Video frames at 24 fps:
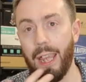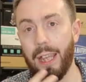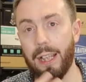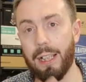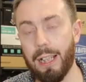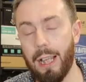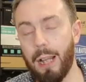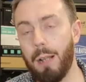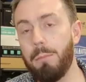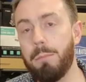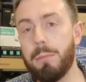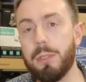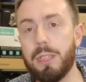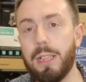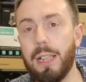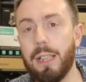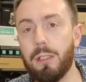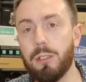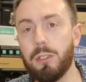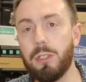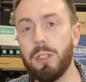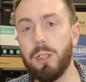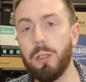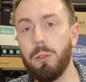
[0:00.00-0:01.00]
It comes
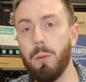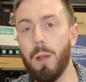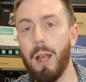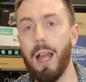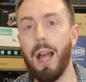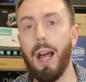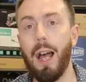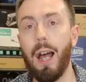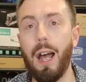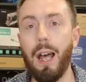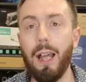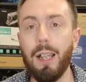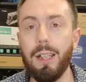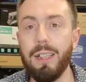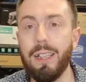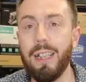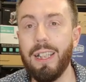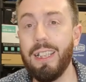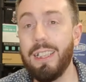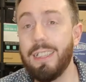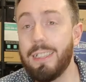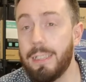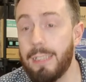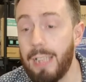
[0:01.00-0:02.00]
down to
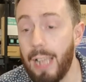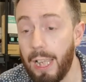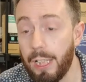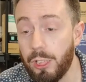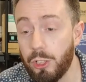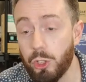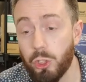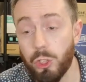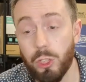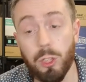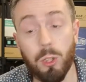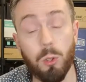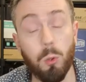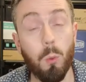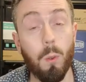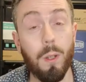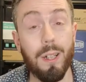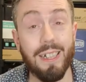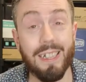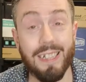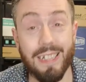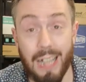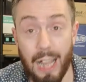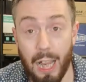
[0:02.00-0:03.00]

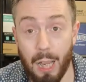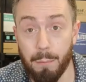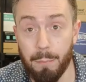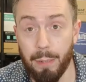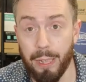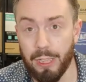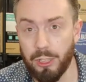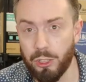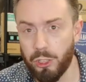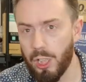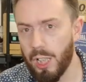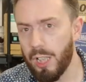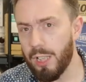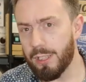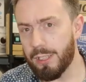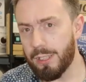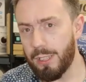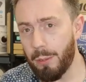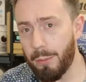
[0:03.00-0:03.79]
unintentional damage.